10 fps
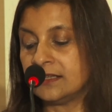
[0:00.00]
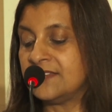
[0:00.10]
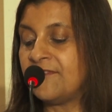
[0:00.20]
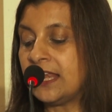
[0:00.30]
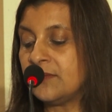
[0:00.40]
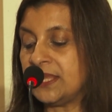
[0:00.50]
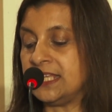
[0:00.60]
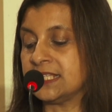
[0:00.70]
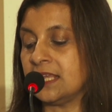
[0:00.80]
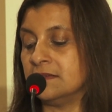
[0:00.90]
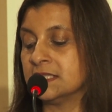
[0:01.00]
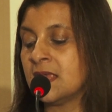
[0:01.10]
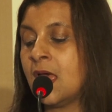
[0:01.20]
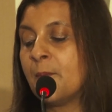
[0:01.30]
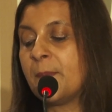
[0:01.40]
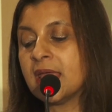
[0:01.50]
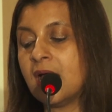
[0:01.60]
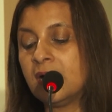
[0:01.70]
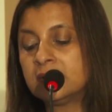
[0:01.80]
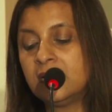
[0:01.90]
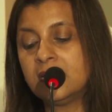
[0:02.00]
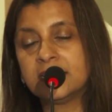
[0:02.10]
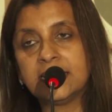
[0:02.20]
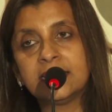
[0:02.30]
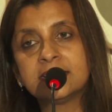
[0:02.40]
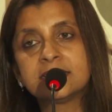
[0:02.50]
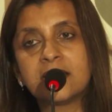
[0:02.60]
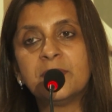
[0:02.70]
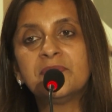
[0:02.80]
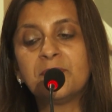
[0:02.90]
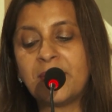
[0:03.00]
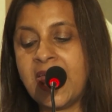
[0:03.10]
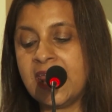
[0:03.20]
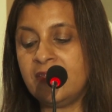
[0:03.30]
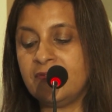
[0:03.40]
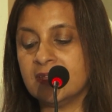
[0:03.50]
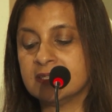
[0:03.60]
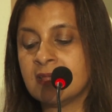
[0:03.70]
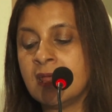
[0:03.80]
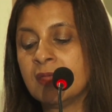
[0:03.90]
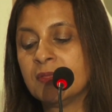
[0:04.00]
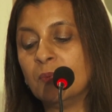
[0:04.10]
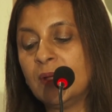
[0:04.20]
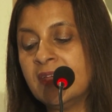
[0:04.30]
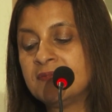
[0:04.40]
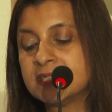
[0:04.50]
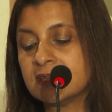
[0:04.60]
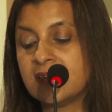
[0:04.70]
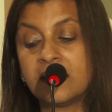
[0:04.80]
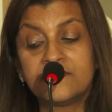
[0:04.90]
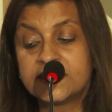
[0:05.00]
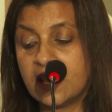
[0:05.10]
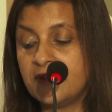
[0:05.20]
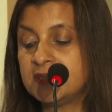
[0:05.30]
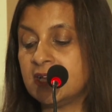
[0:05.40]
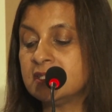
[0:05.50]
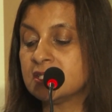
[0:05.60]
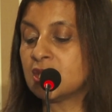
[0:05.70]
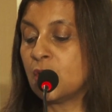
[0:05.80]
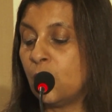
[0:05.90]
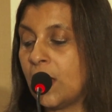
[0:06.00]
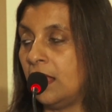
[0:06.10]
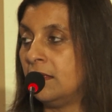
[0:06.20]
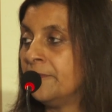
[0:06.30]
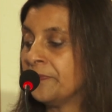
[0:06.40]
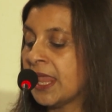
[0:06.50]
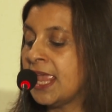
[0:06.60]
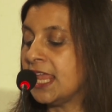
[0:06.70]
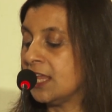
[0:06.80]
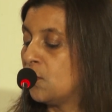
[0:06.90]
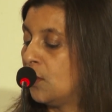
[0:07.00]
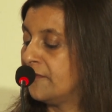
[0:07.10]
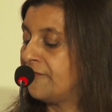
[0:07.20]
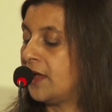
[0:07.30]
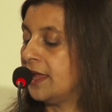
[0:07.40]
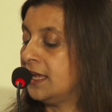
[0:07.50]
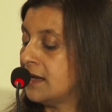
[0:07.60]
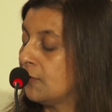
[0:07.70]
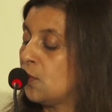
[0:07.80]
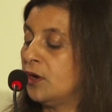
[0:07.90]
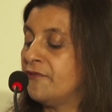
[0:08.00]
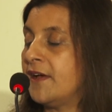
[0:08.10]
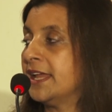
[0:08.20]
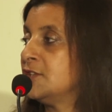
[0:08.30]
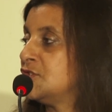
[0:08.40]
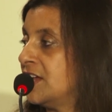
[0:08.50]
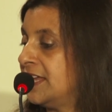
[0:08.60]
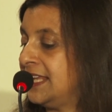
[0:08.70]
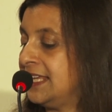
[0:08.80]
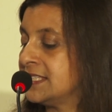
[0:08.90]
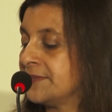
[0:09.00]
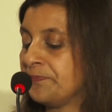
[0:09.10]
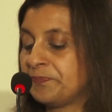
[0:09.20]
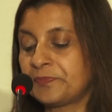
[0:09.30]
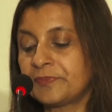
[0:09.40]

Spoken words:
develop these skills by unlearning some of the behaviors that have served us so well in our qualifying journeys.